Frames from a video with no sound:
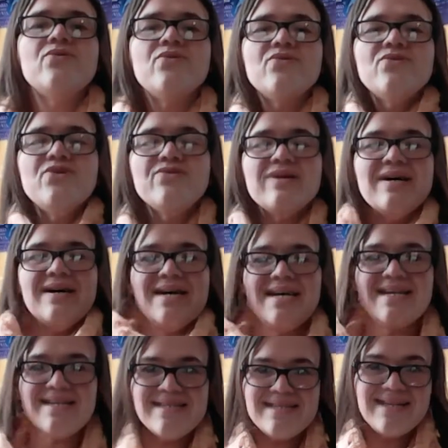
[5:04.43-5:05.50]
you
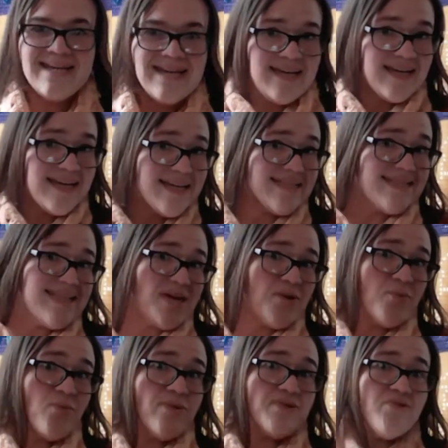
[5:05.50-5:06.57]
guys. Isn't that
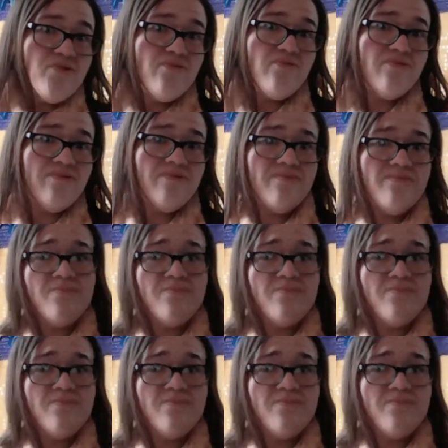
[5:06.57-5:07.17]
wonderful?